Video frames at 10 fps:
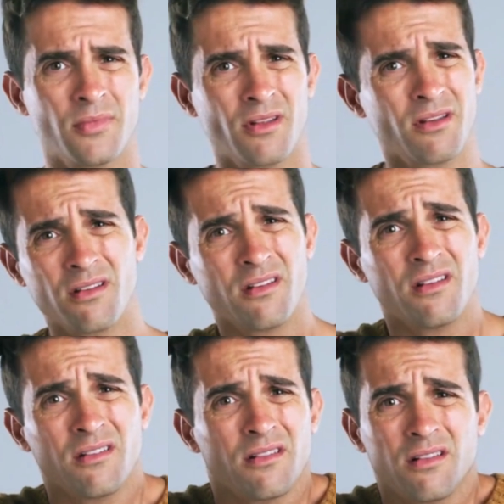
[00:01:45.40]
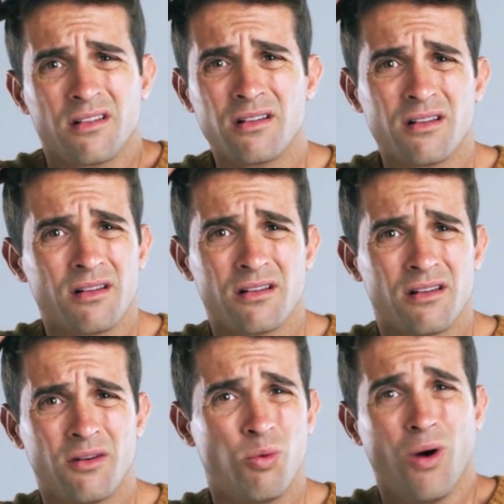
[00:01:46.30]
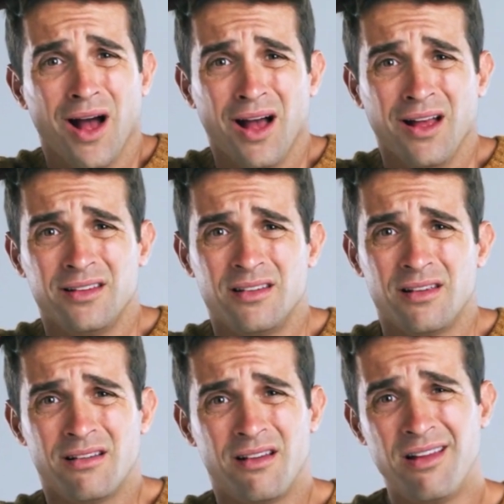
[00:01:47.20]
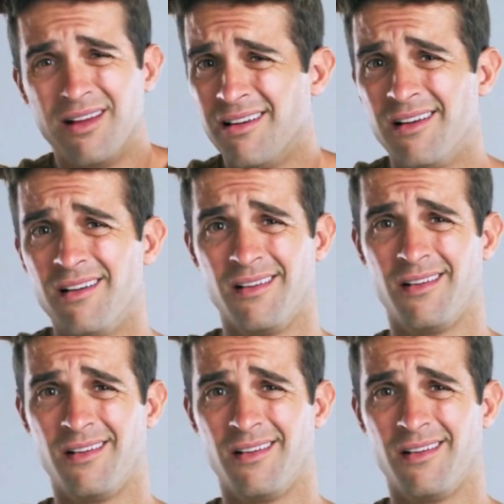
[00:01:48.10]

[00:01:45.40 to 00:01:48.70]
So get rid of those and instead take the